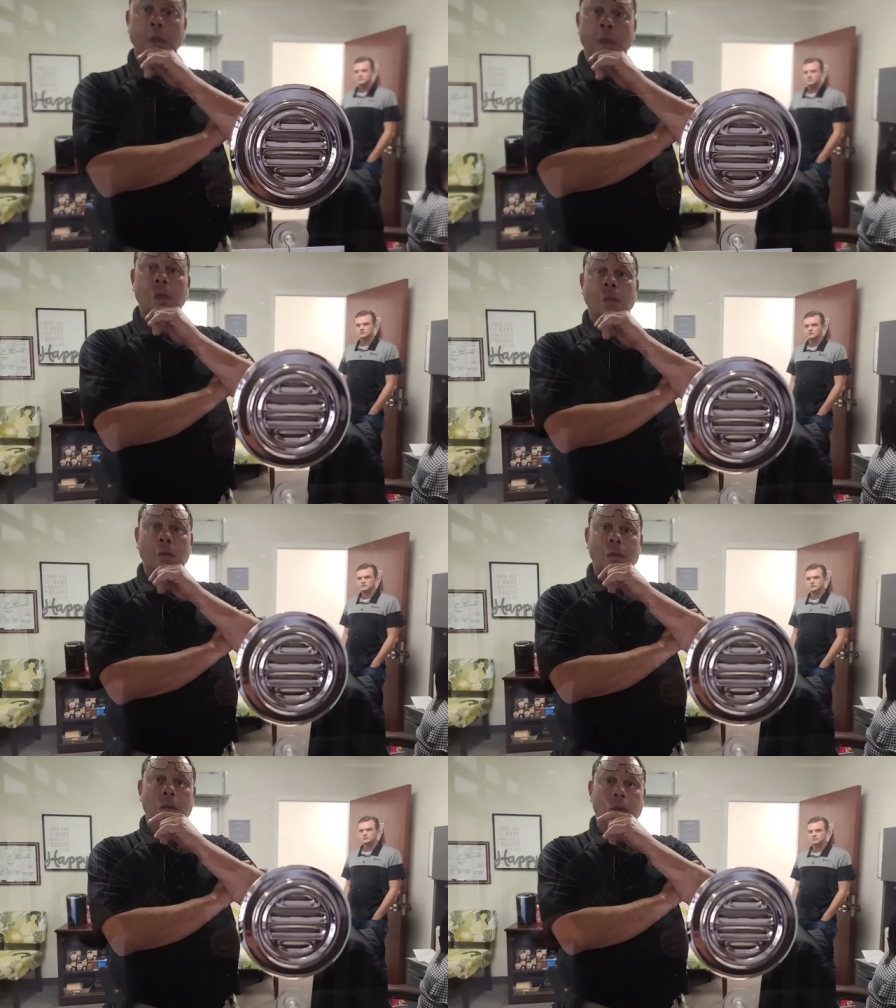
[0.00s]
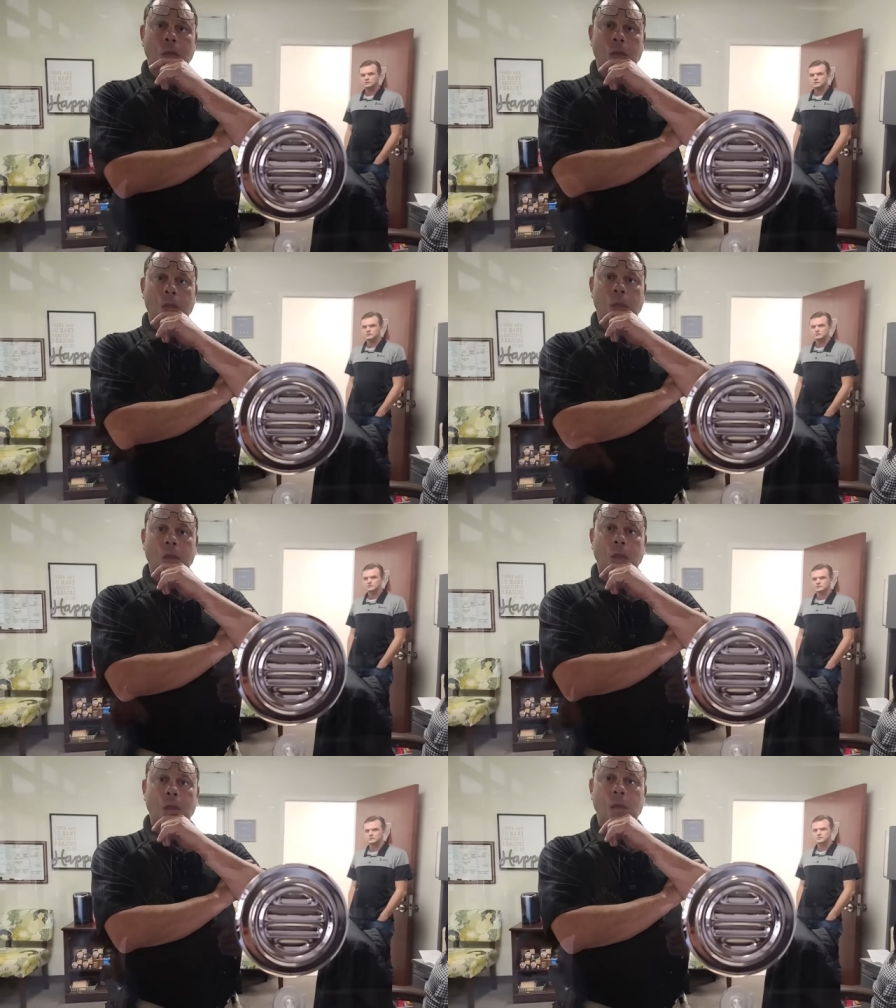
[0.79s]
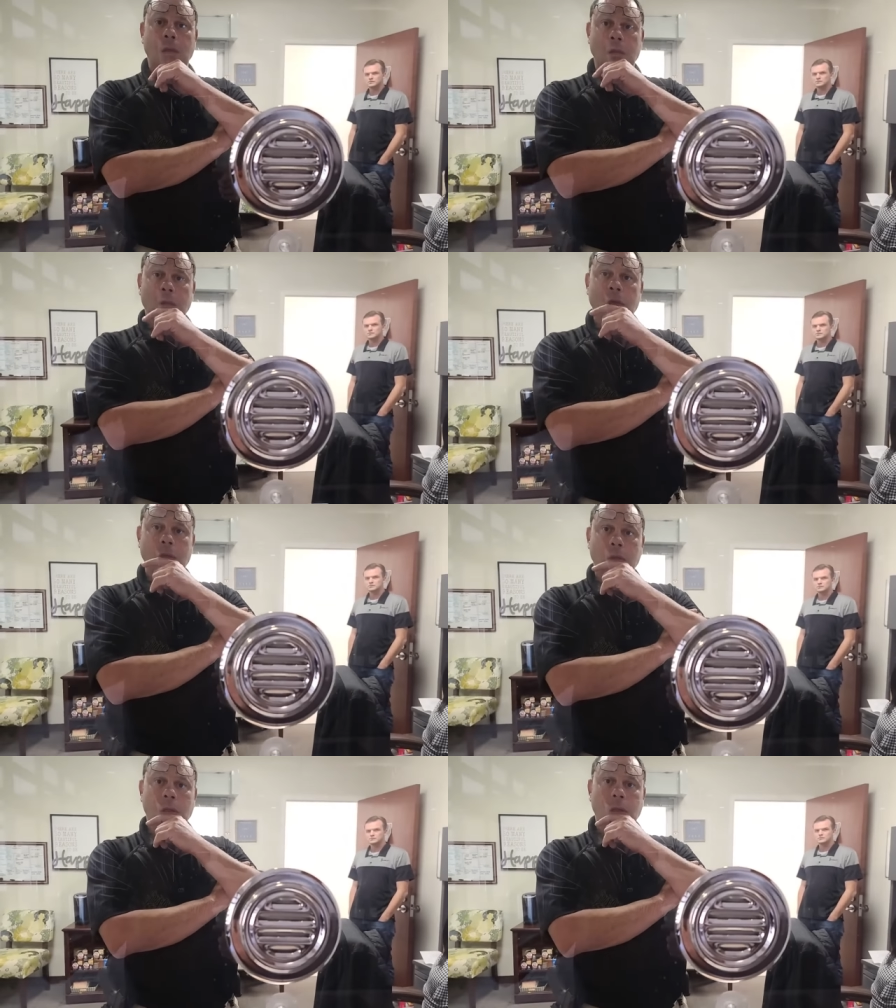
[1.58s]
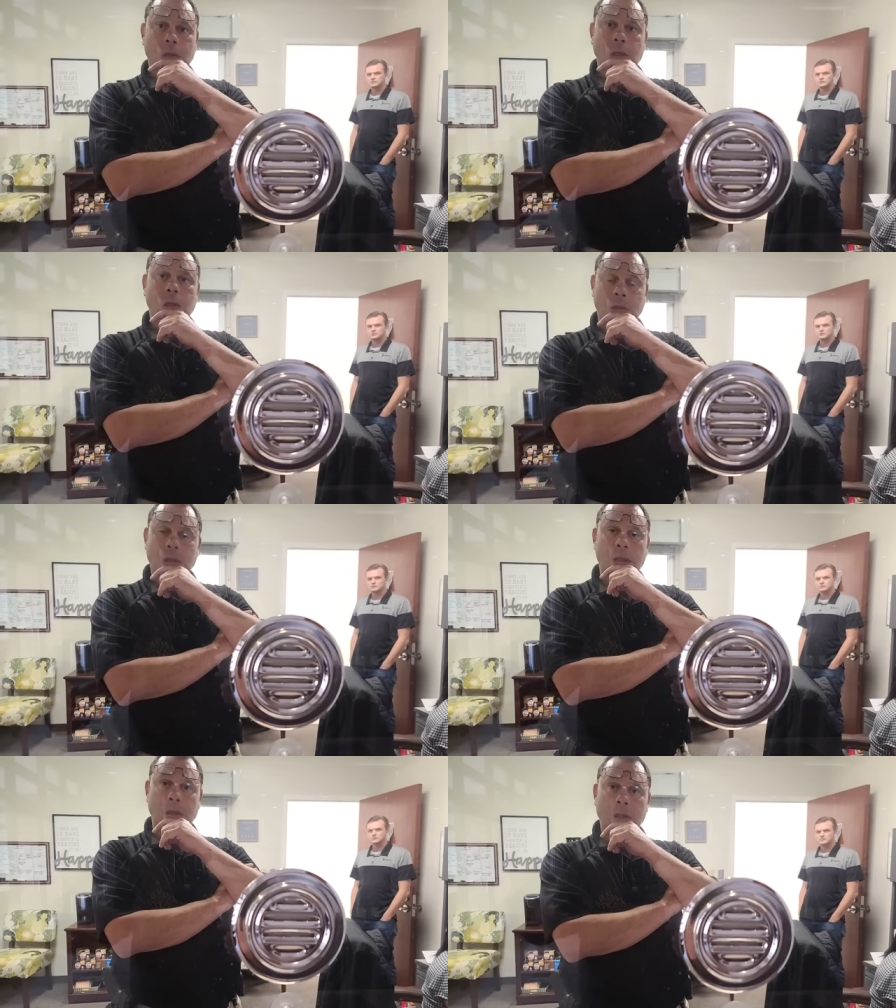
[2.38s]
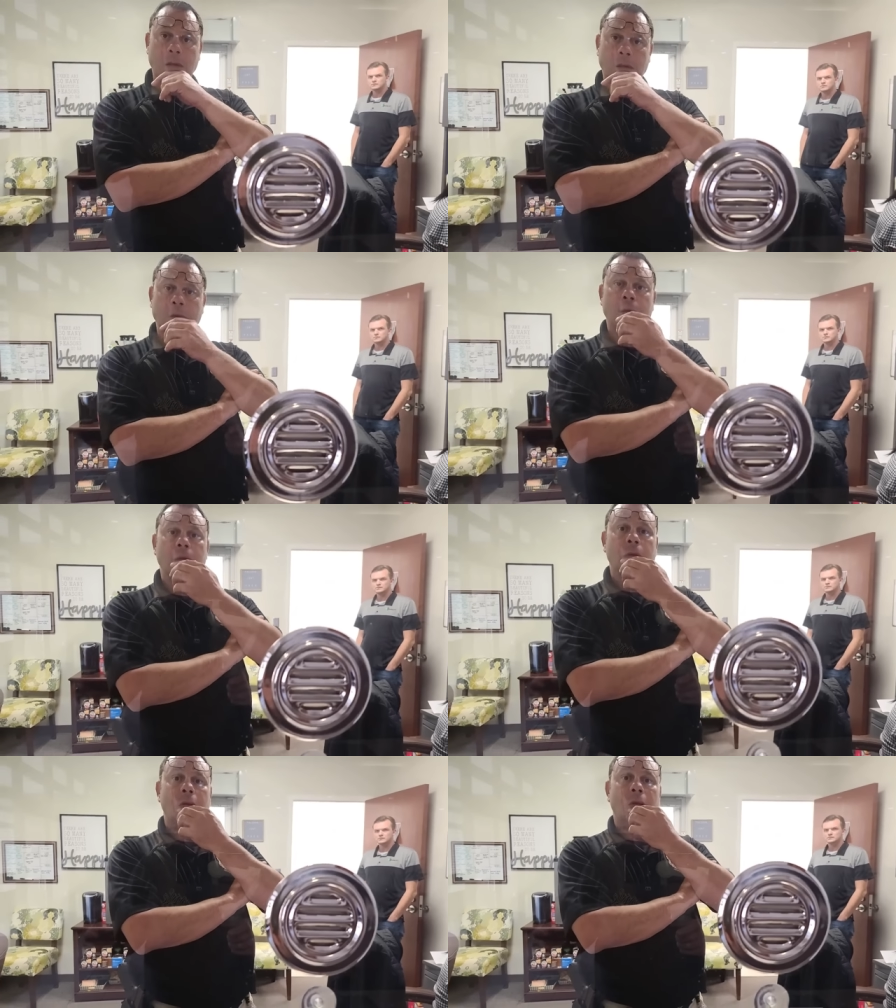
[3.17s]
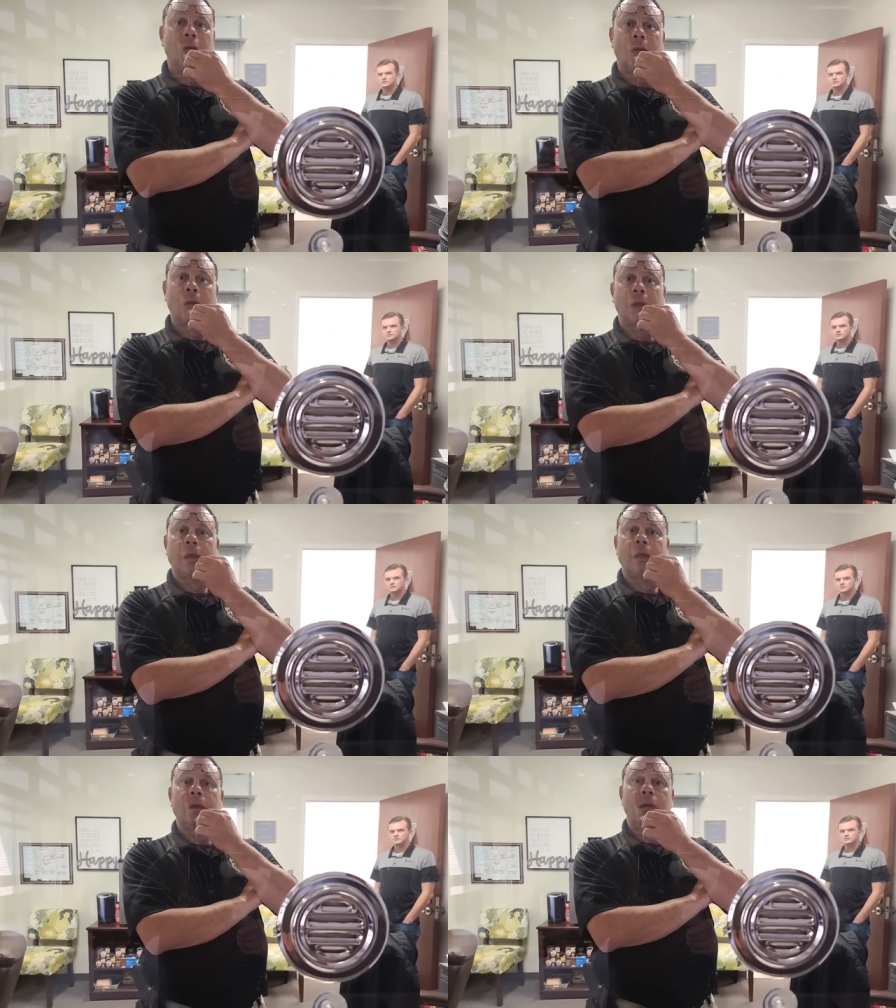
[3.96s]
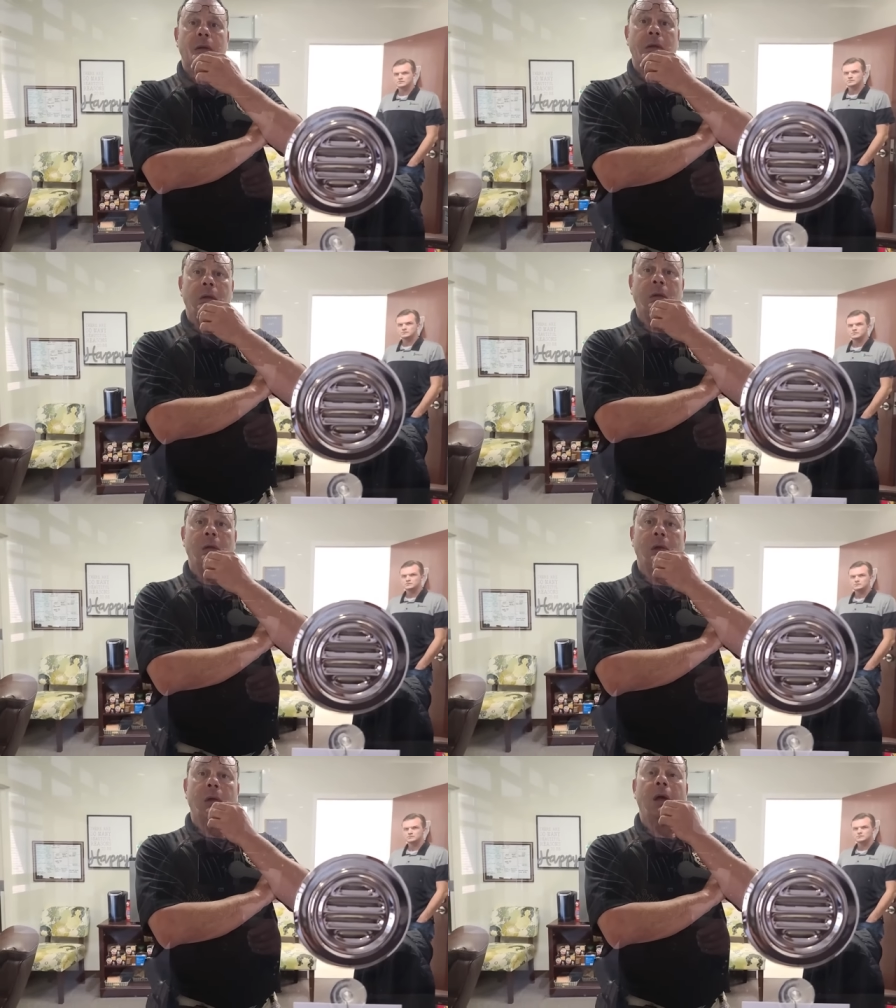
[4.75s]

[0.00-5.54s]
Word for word: And, and you know, take it home, fill it out, bring it back without feeling intimidated.